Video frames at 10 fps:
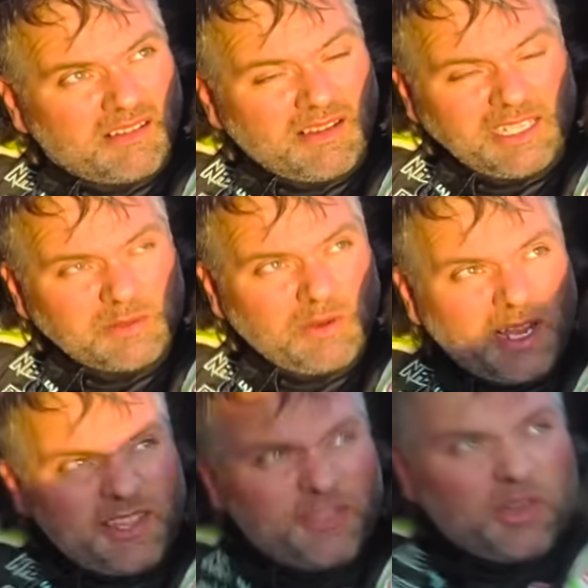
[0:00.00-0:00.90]

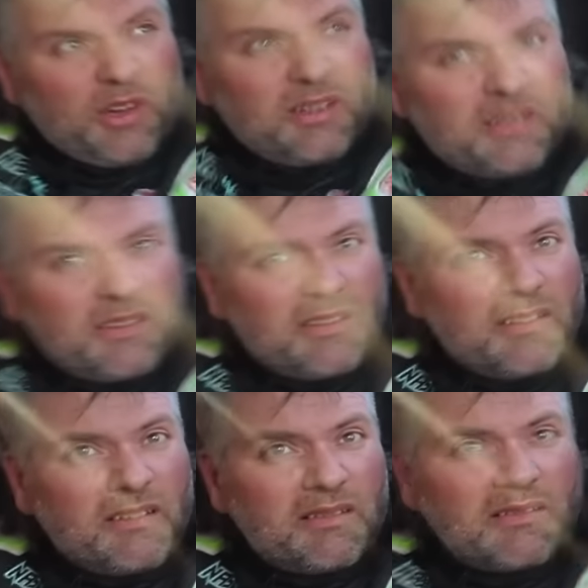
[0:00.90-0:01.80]
it. Chris
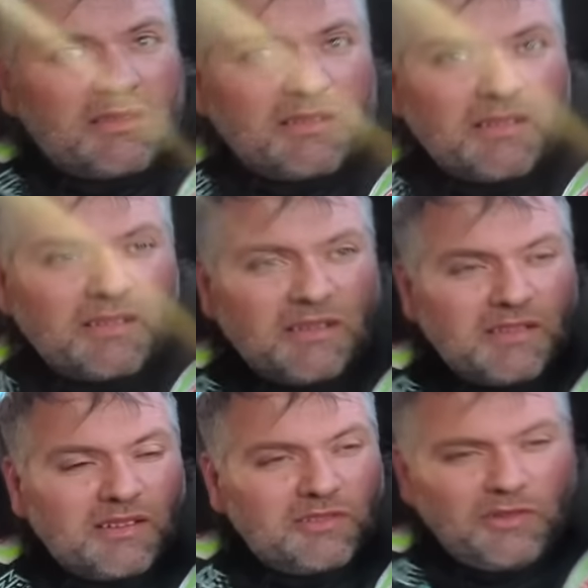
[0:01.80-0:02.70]
was right behind
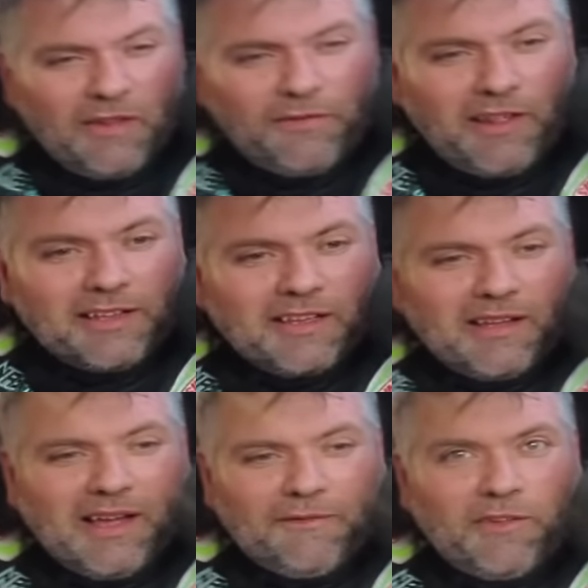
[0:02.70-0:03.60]
you. He was. You
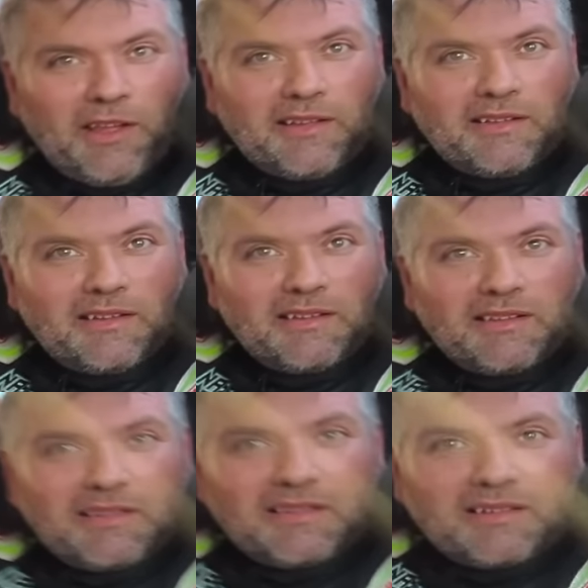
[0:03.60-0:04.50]
were like a
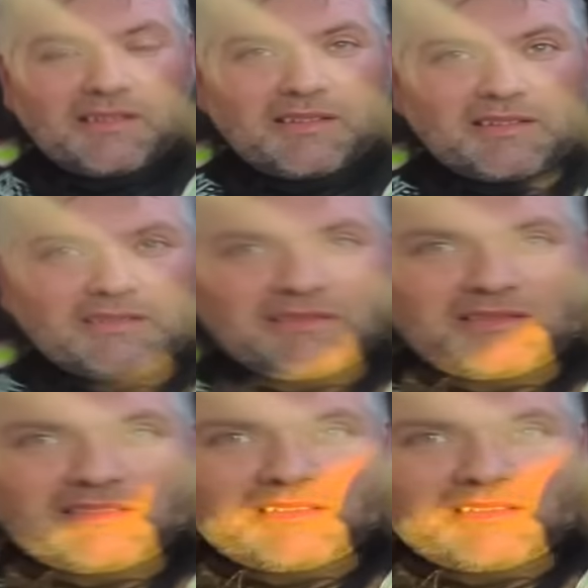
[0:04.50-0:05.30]
12.8. He was like a 13